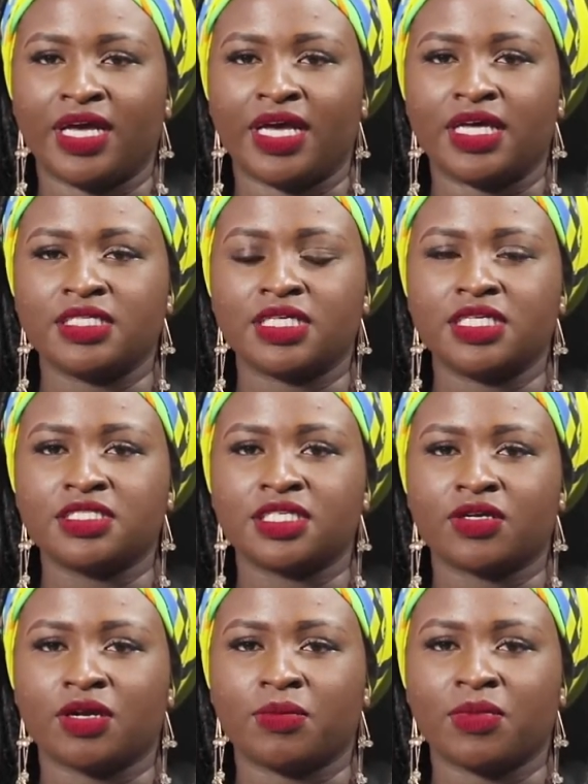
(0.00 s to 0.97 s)

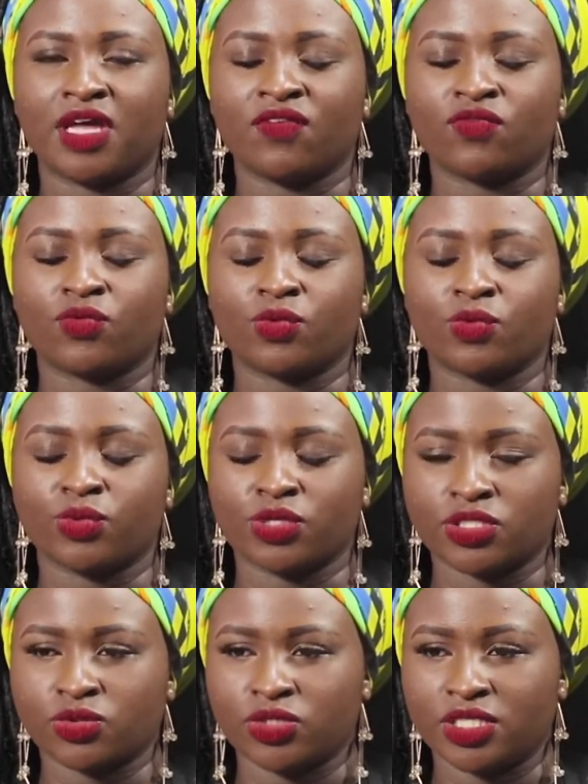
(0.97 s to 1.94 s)
Instagram Live,
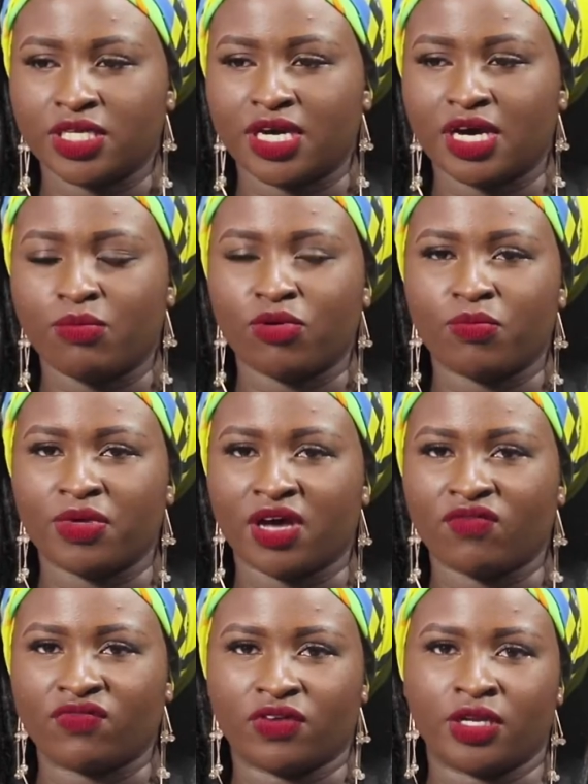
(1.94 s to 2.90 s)
we stood in the gap on
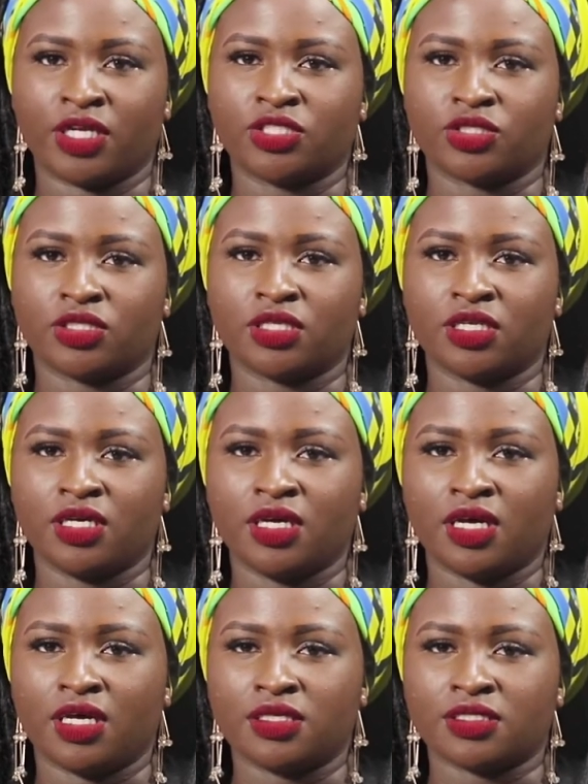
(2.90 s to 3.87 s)
behalf of our nation
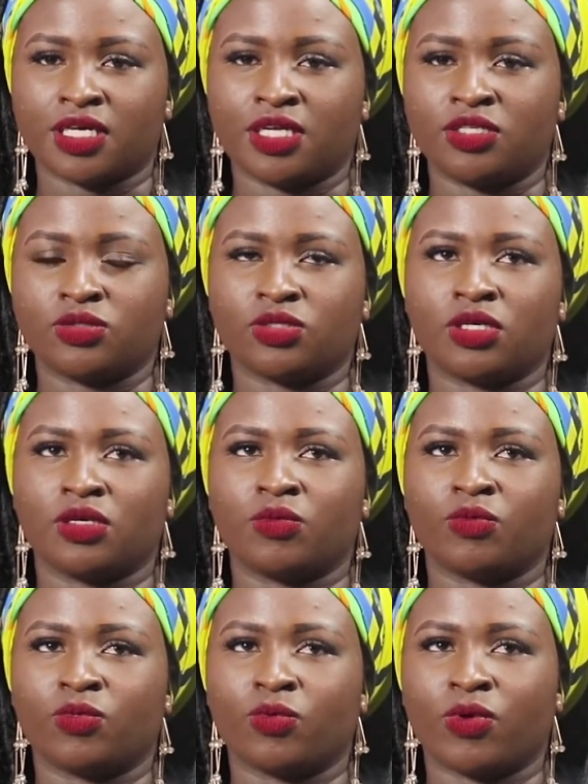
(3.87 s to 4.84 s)
and said,
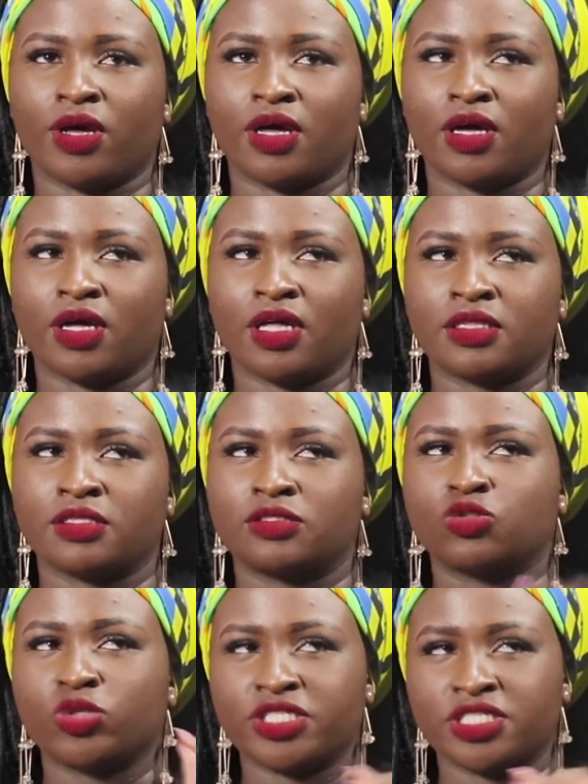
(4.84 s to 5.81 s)

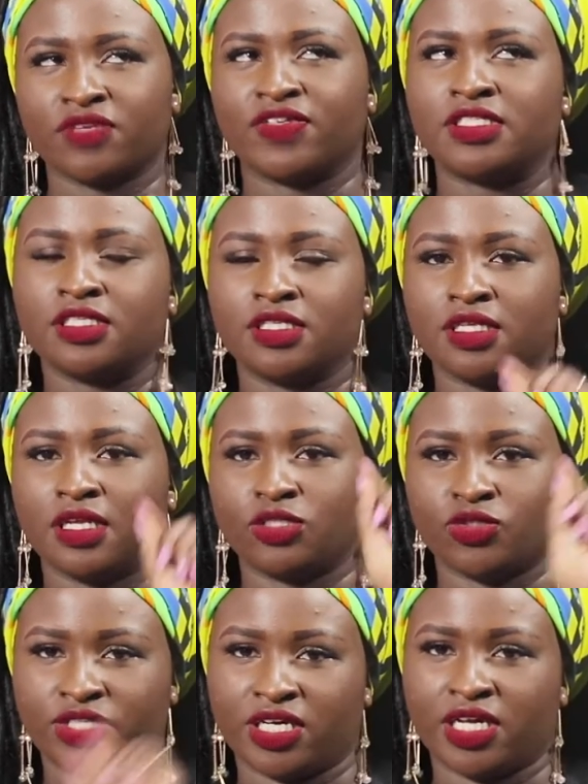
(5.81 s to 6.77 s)
2017,
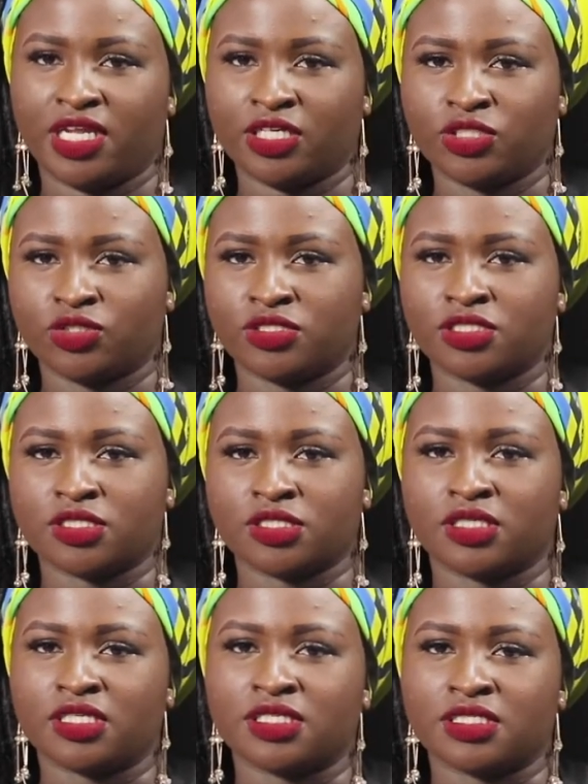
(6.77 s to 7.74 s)
during elections,
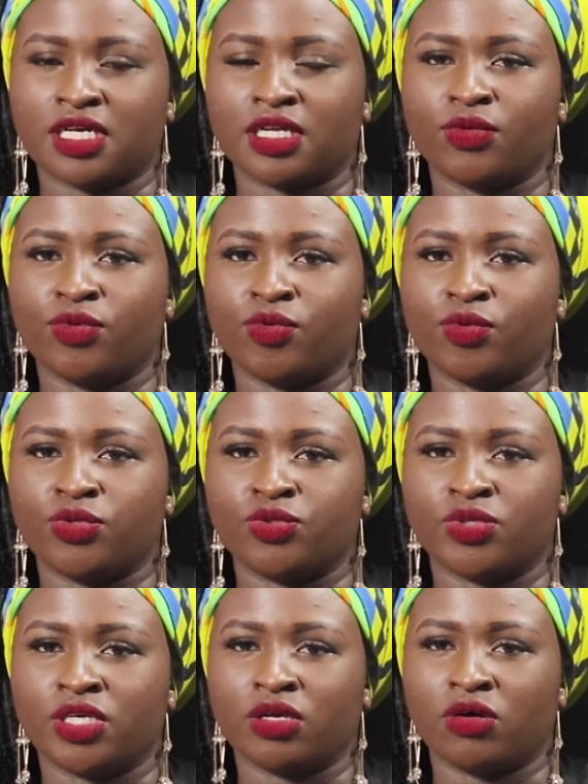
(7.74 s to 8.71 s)
that's exactly when we were
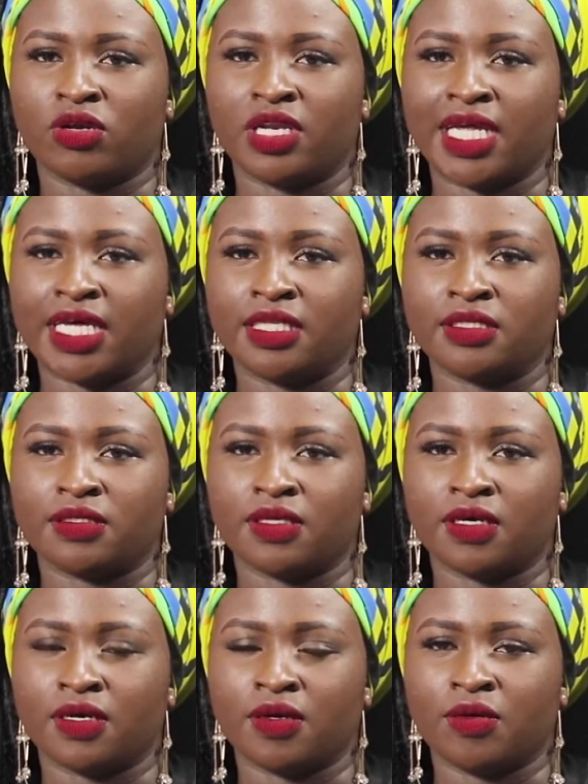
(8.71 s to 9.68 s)
doing
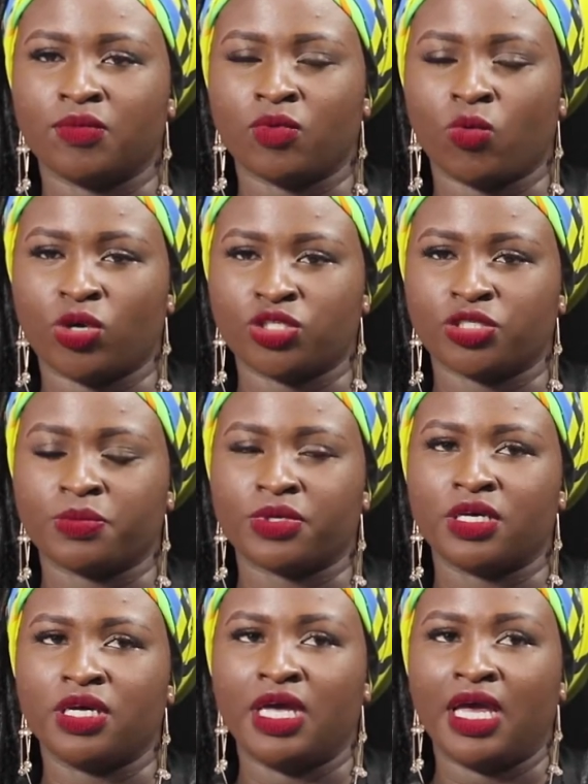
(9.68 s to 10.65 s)
online worship.
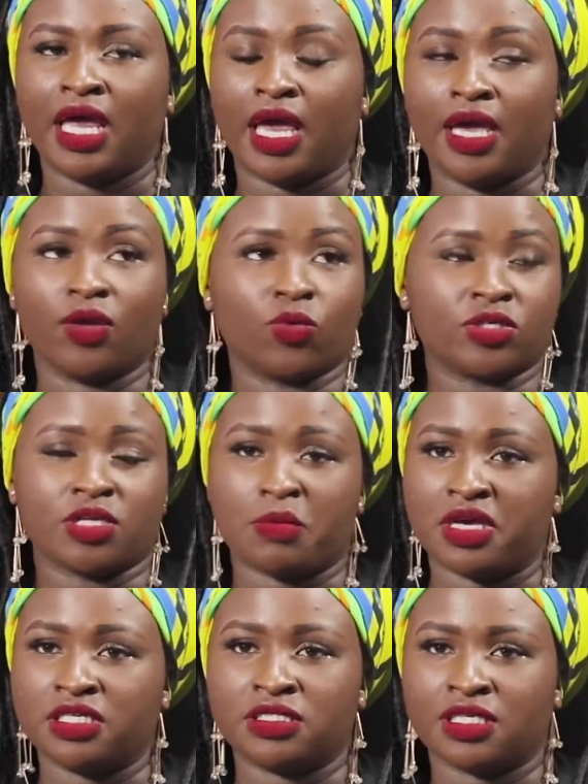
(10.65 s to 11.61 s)
It was
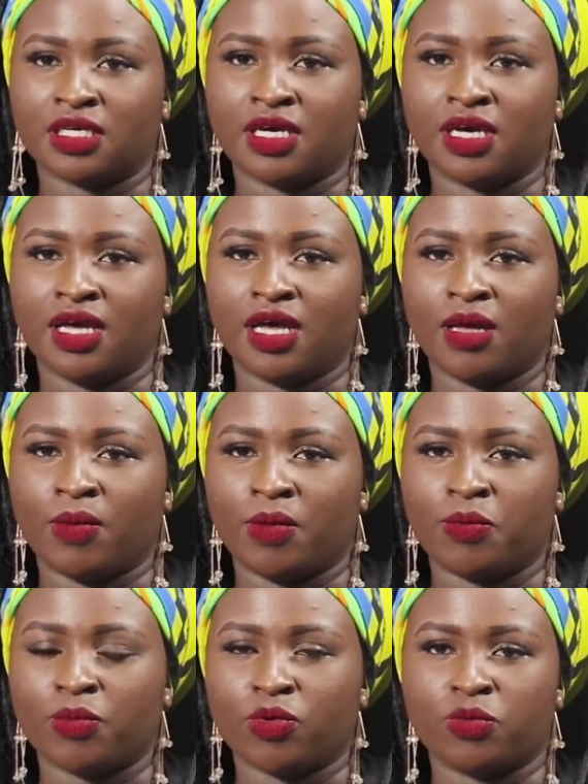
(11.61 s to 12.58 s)
amazing. I mean,
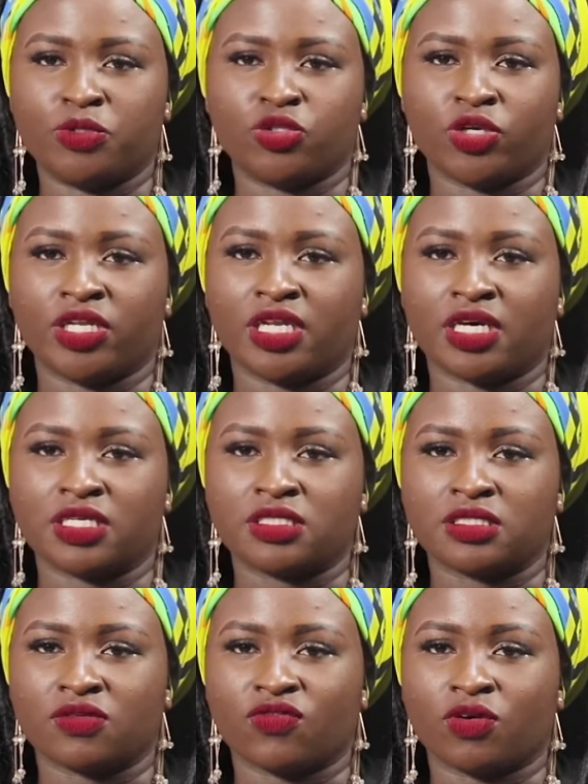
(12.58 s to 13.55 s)
people would be joining
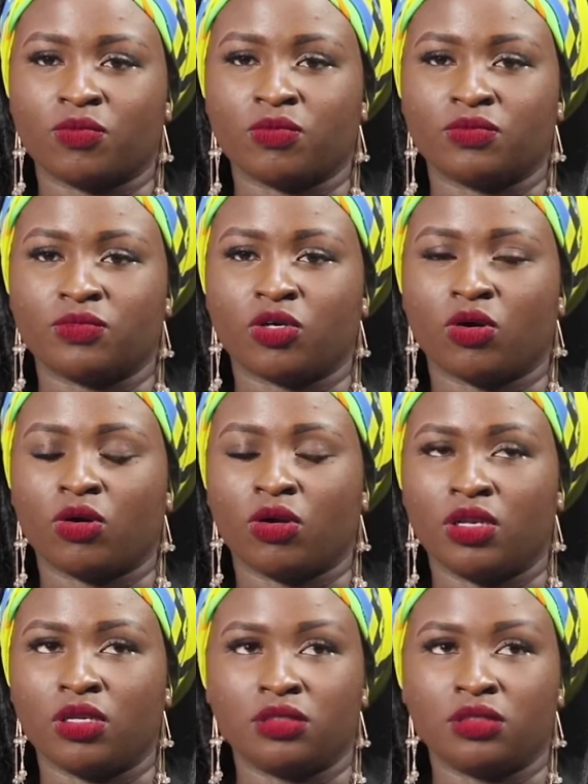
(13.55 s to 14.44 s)
us from all...